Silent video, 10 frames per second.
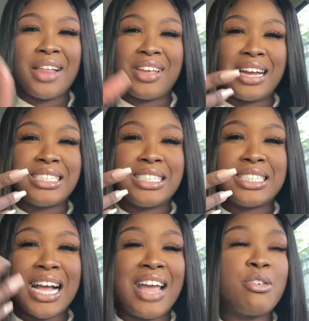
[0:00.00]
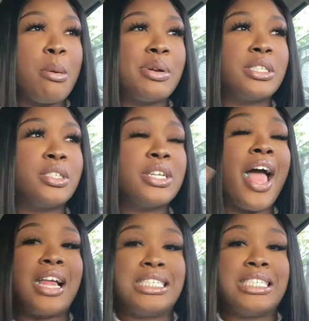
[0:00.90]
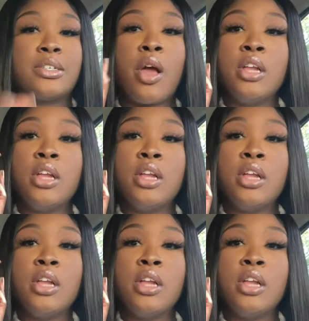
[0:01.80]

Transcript: think I did. I can't remember. Yeah, I did.